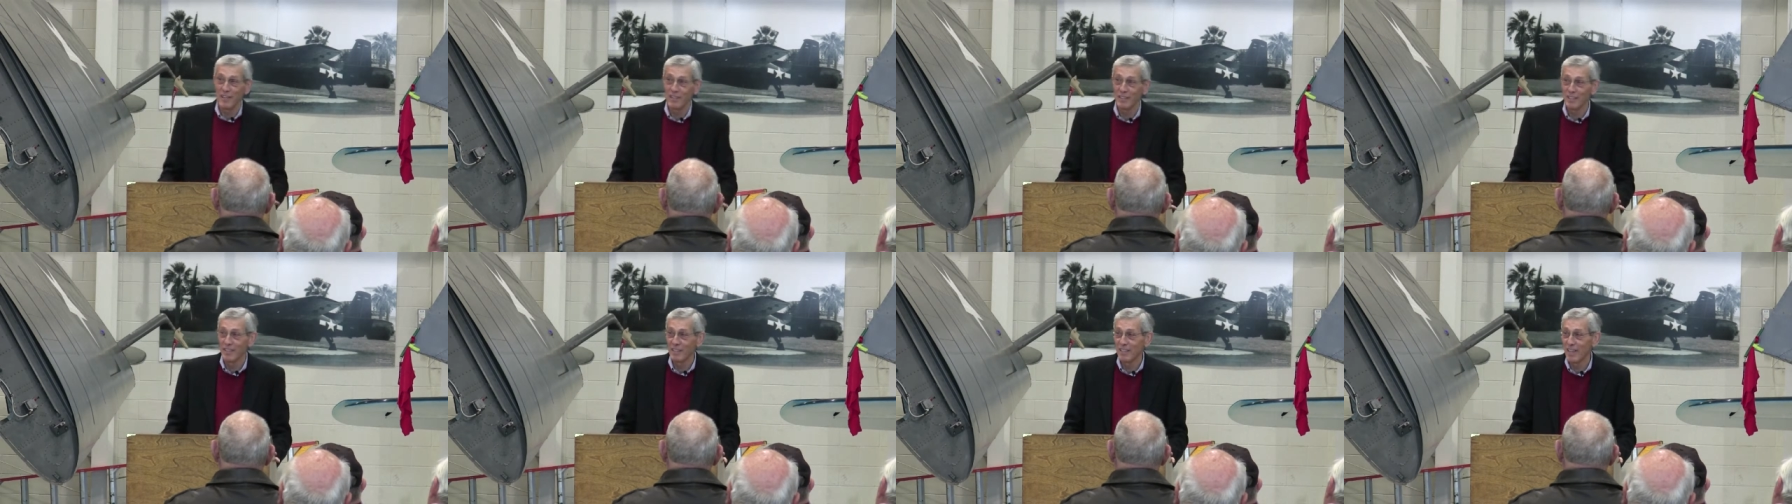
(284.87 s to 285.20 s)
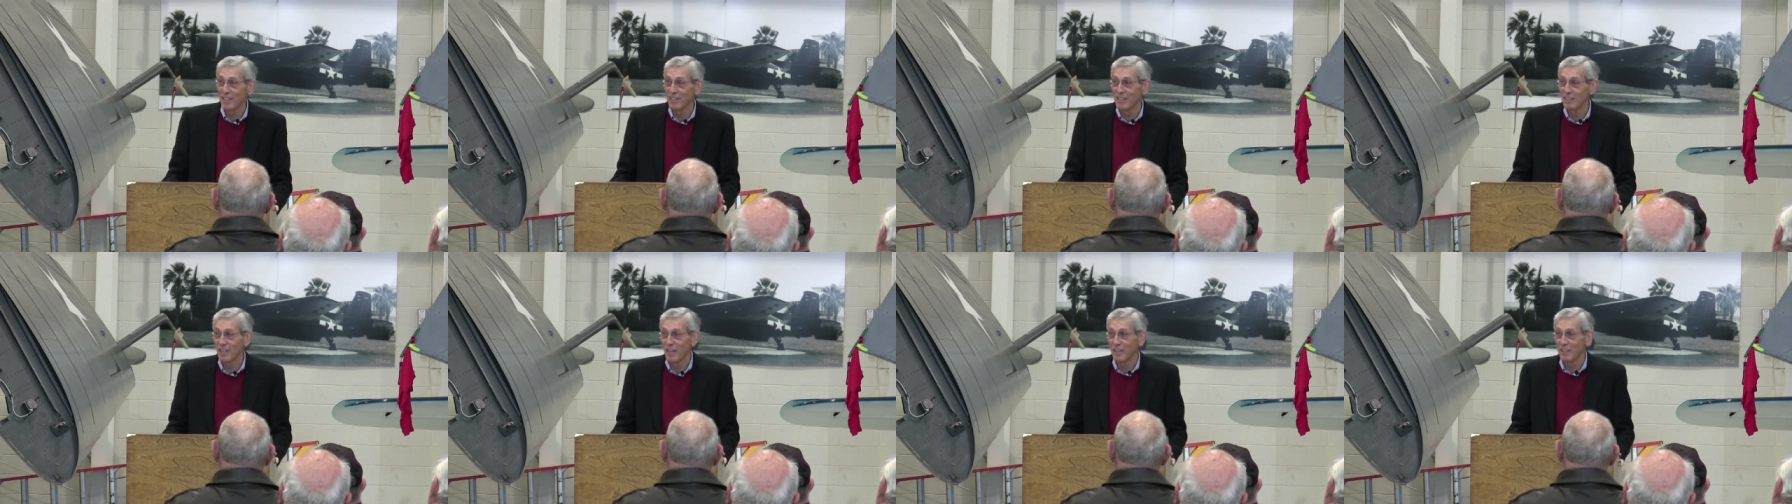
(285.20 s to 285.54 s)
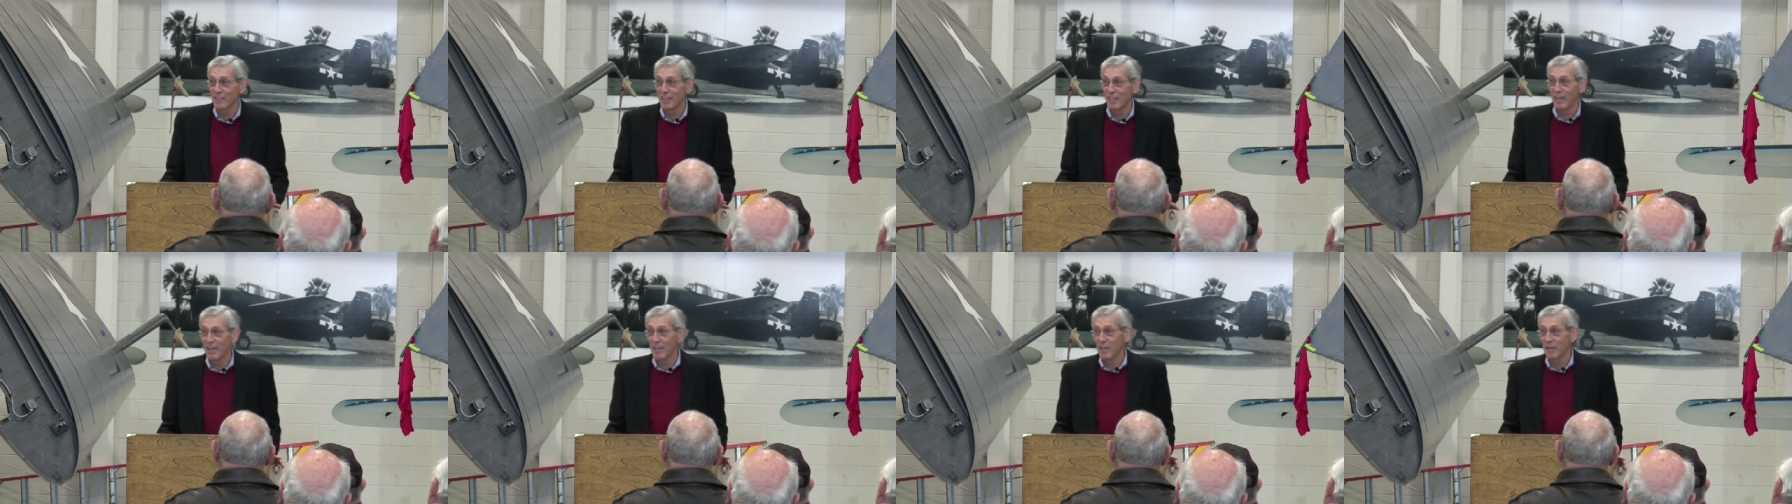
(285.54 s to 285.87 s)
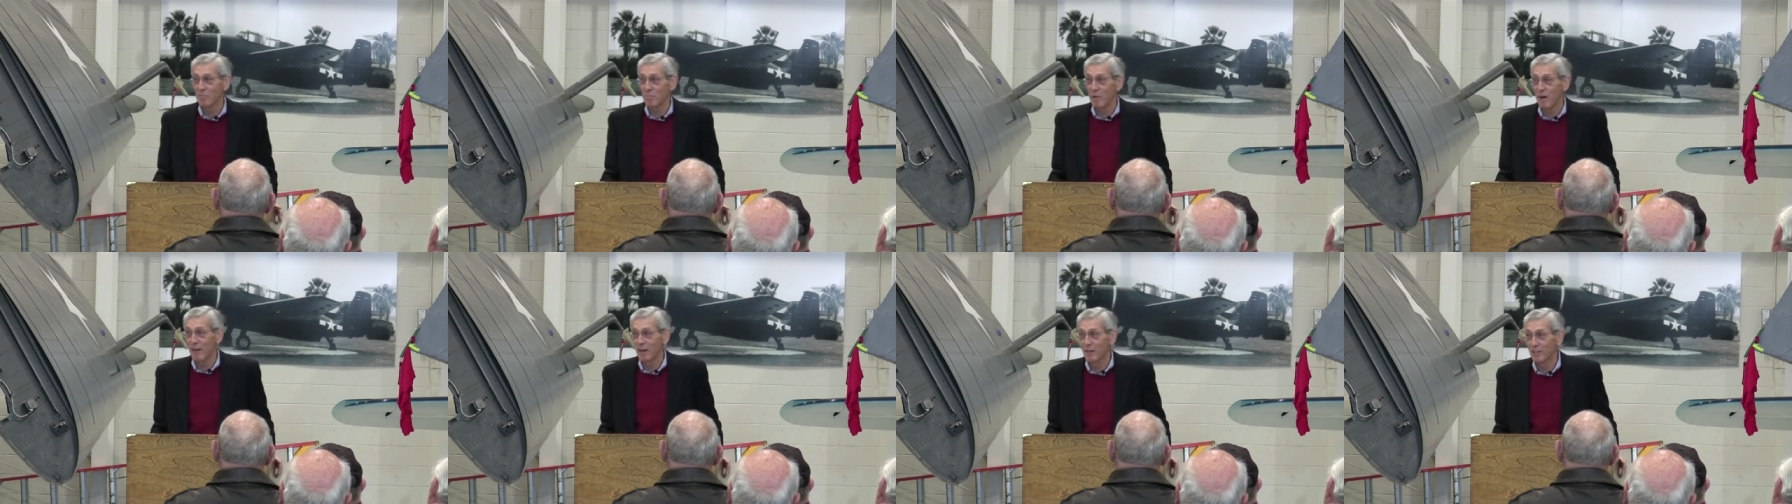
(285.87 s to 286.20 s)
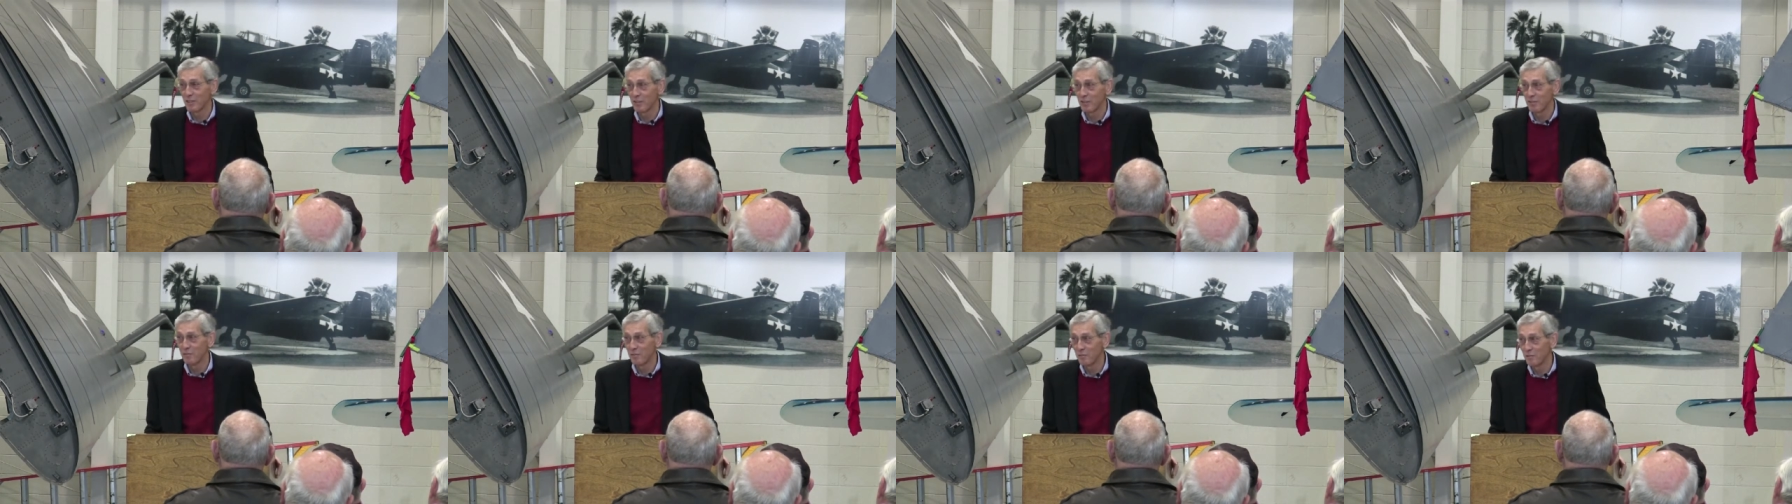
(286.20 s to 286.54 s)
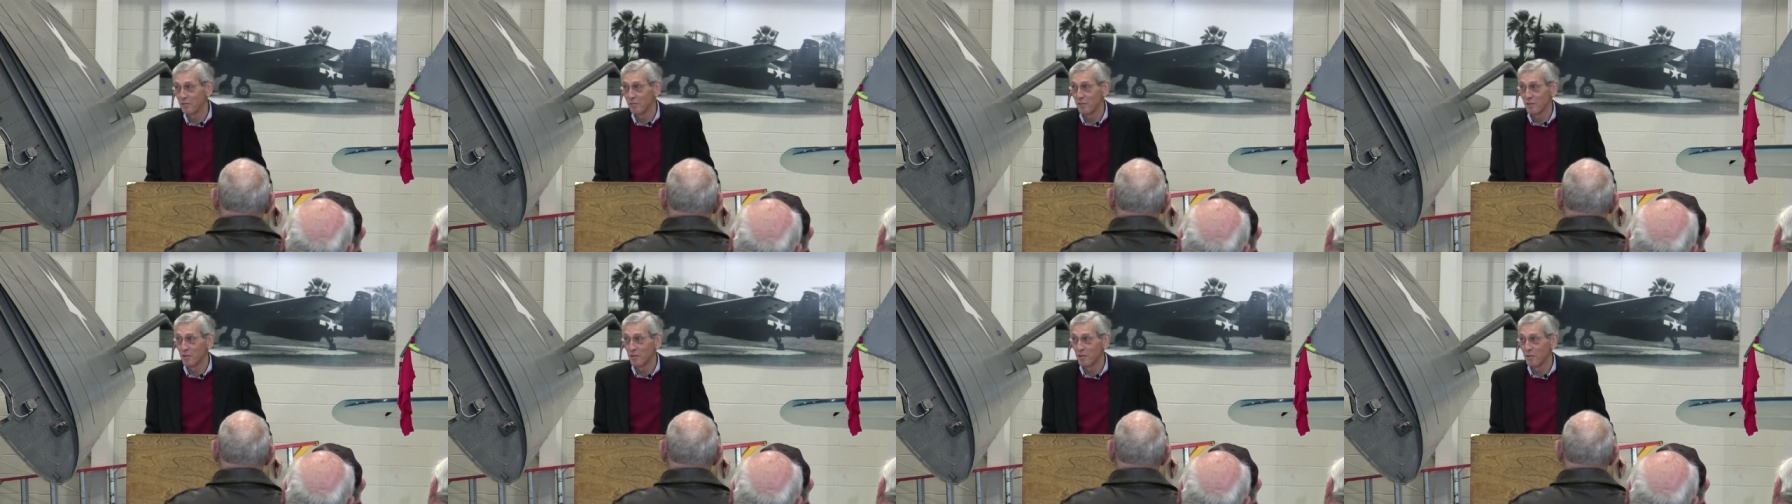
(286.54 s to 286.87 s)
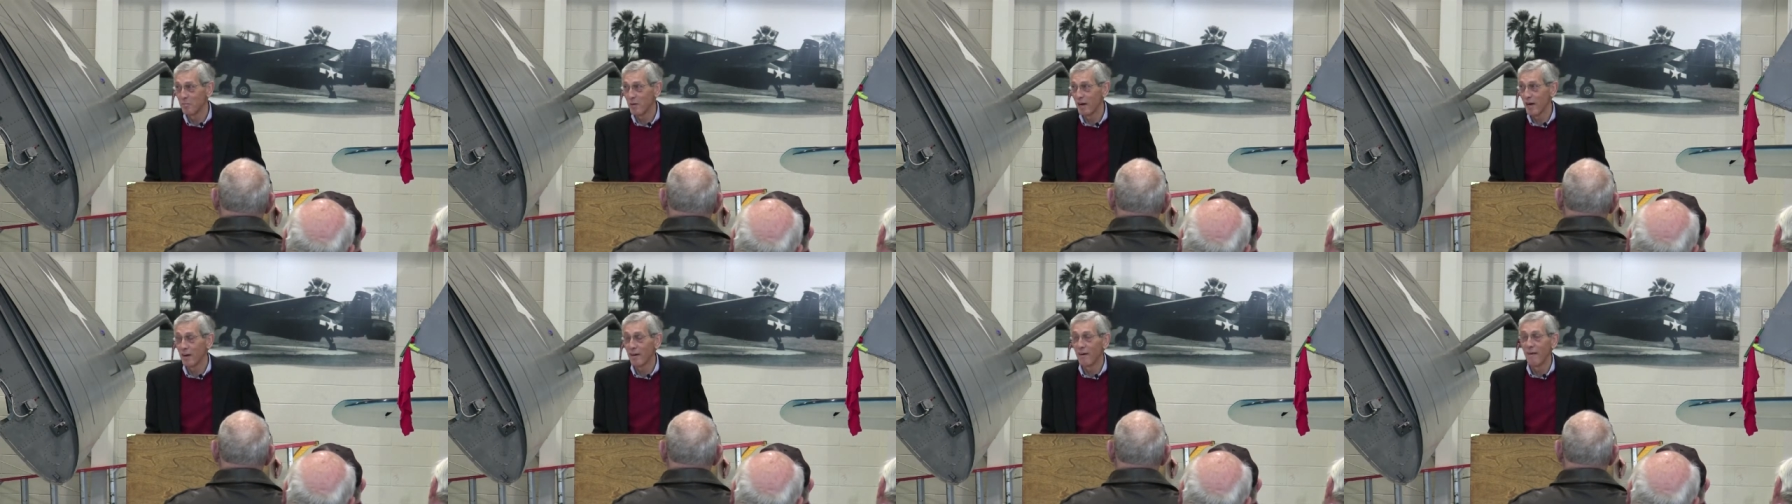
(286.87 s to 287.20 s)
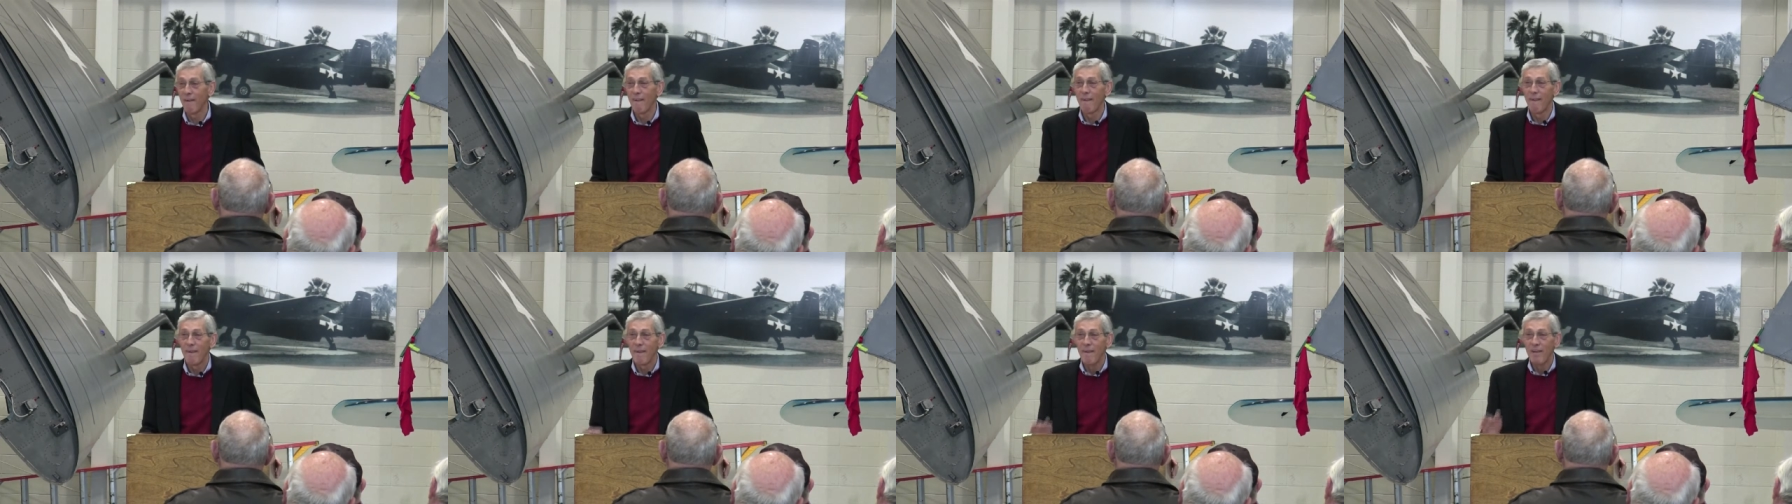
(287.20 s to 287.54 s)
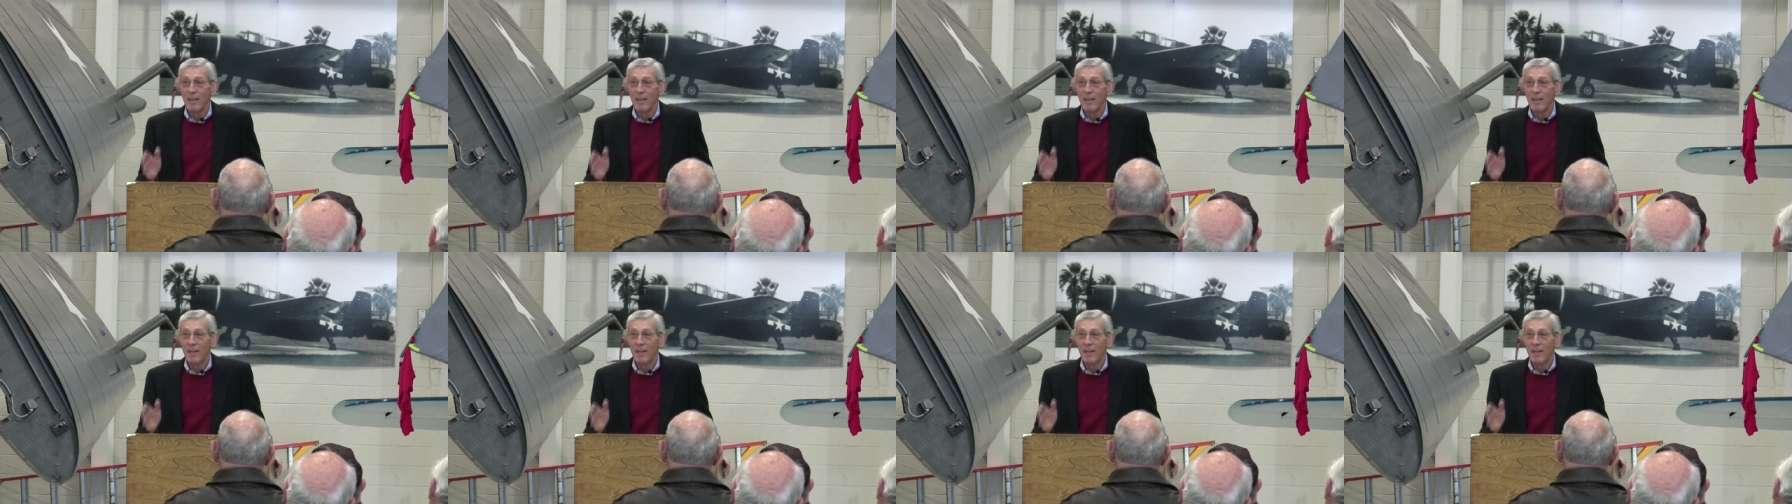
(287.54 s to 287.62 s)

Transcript: that, that's not the kind of pilot you, you admire.